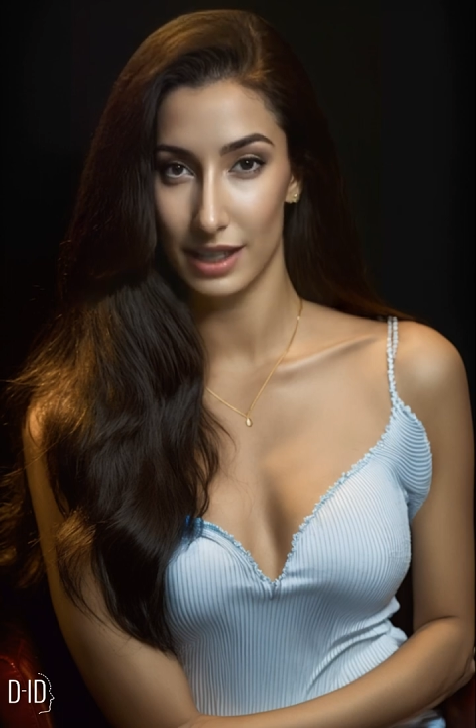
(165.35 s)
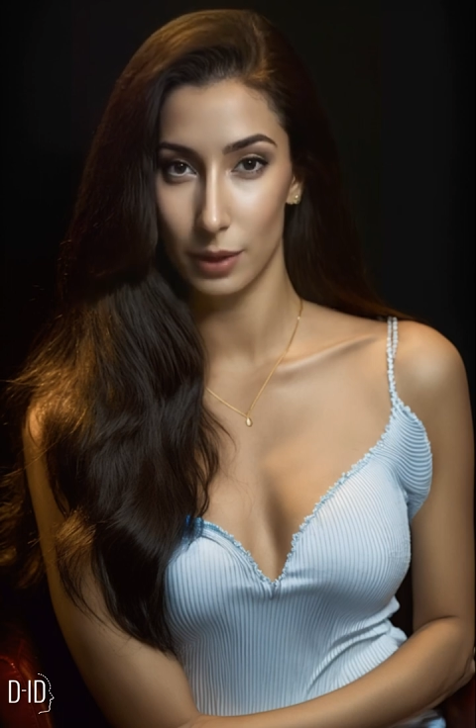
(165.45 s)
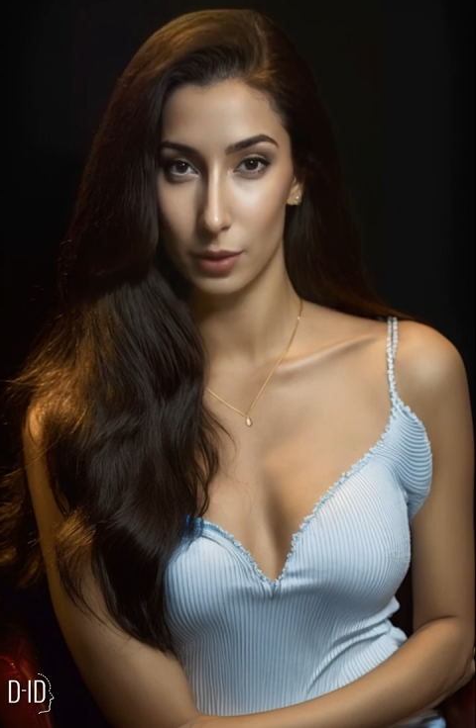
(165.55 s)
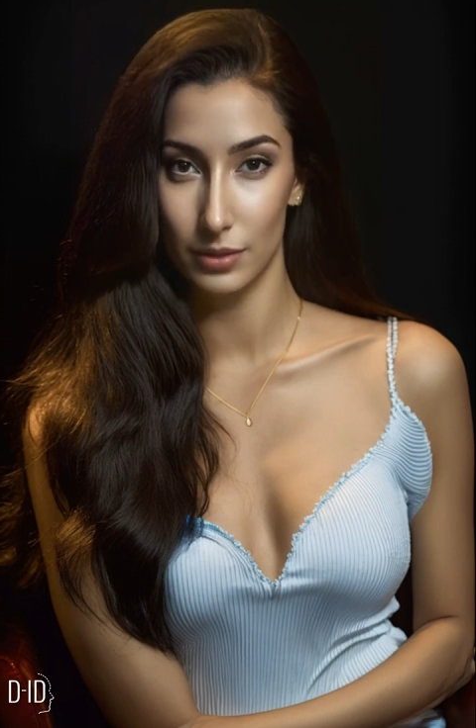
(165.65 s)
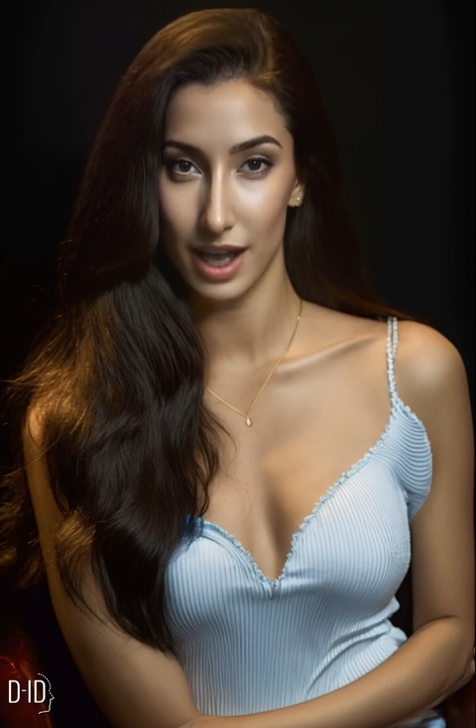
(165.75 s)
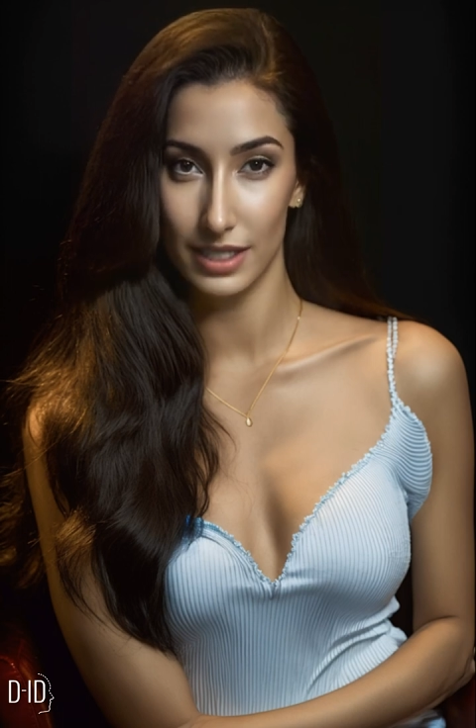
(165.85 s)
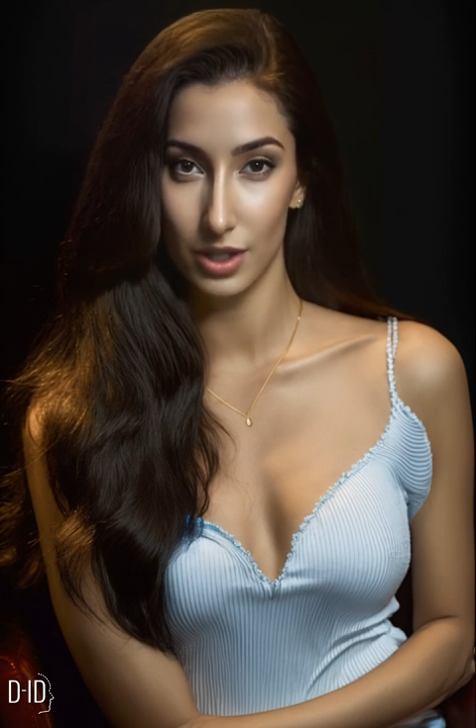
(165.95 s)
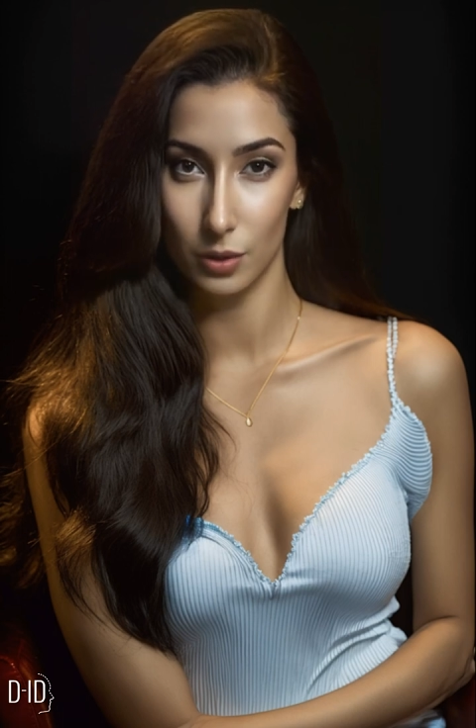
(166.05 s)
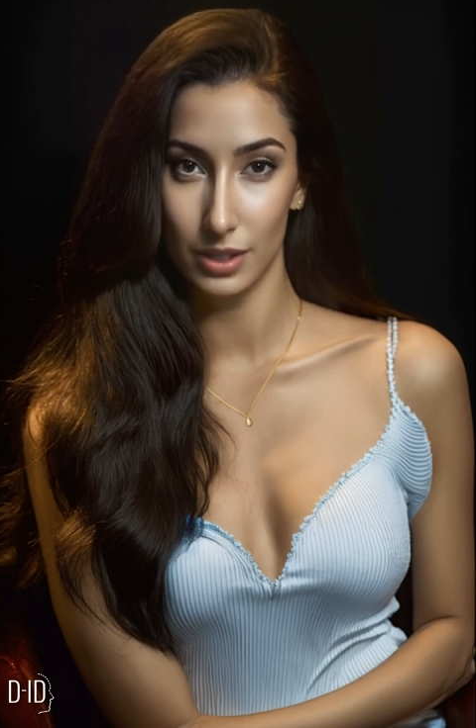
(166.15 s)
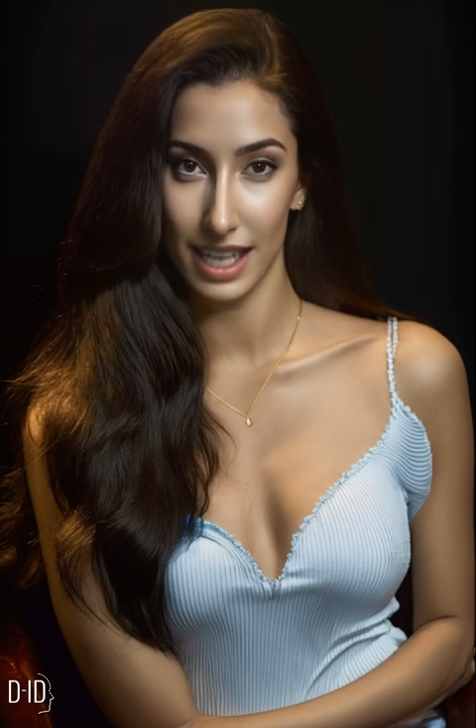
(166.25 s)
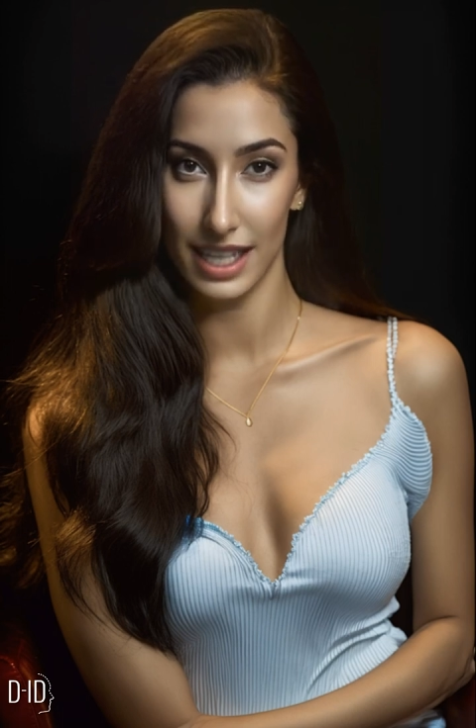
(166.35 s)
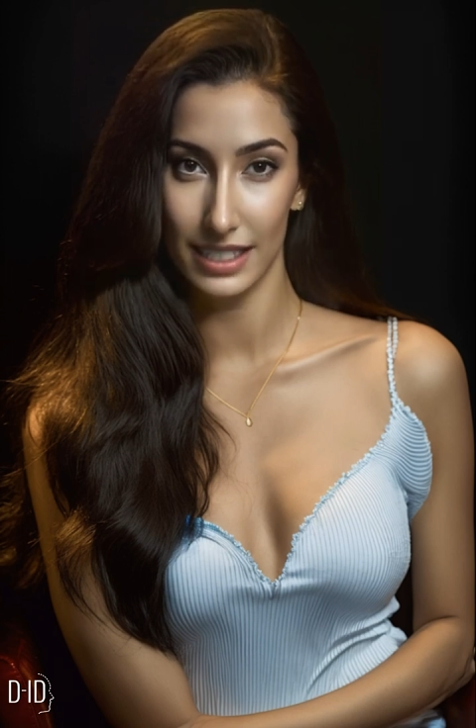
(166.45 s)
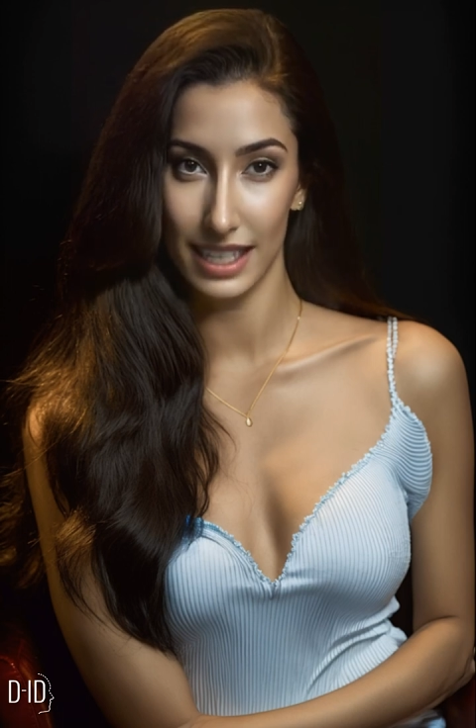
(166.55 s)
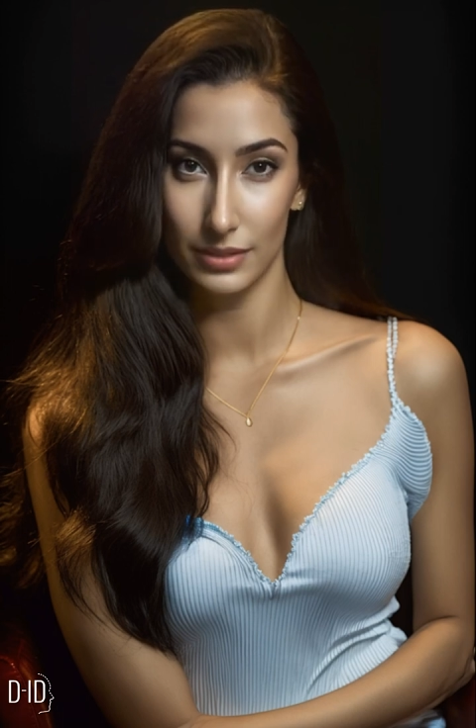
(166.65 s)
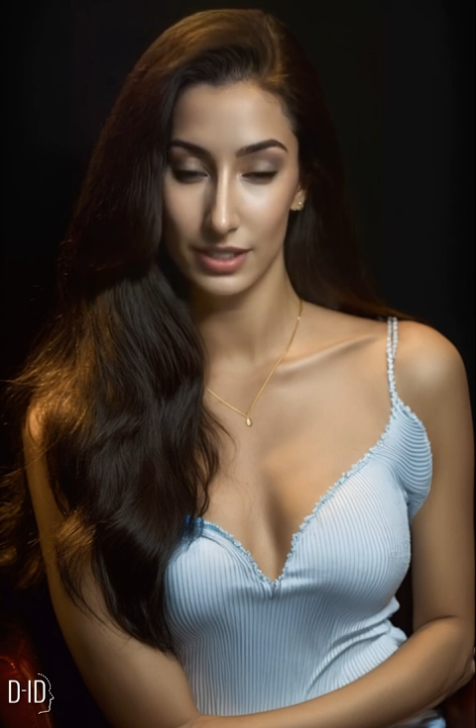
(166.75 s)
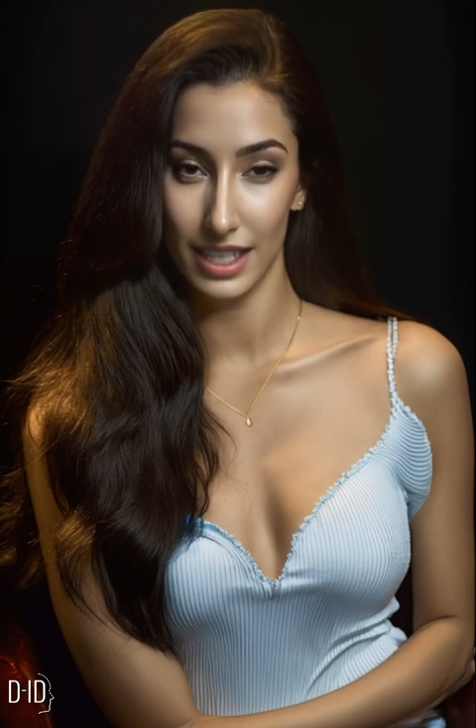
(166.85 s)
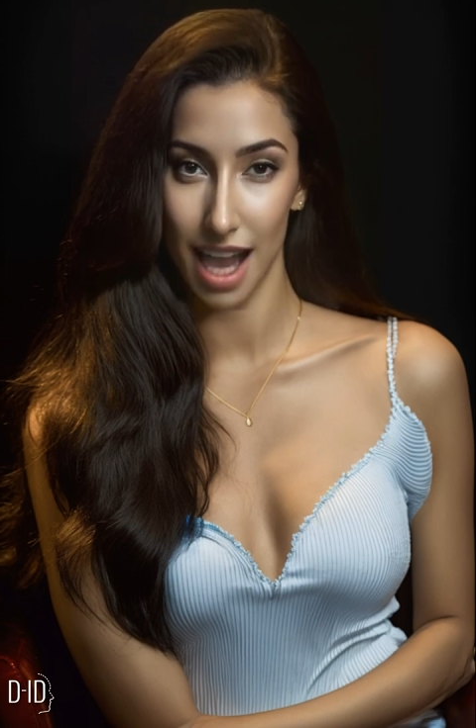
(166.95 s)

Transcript: He provided only his given